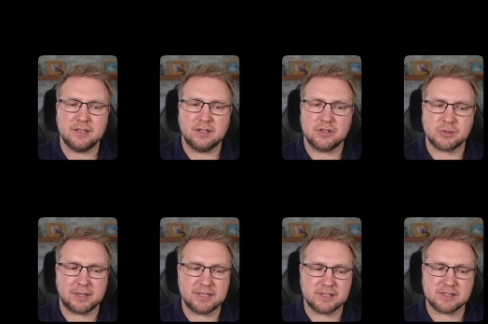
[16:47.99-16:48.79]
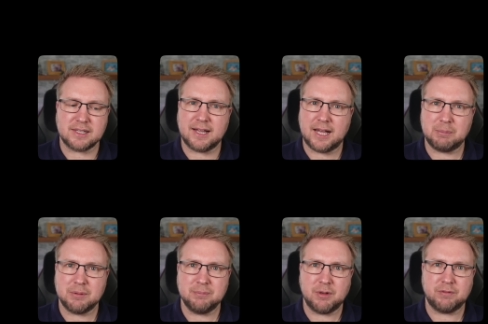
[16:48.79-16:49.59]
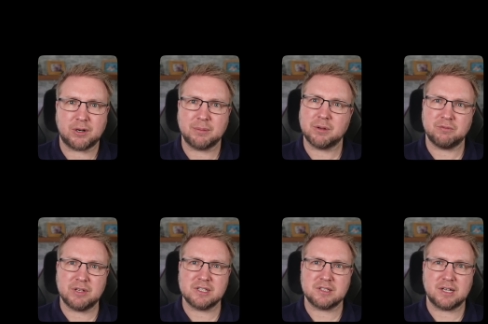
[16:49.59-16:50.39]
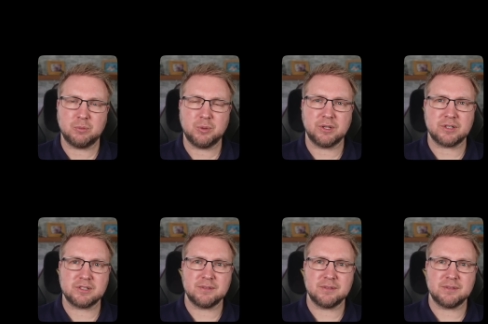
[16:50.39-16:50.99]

So I need to see that happen before I'm convinced that it works,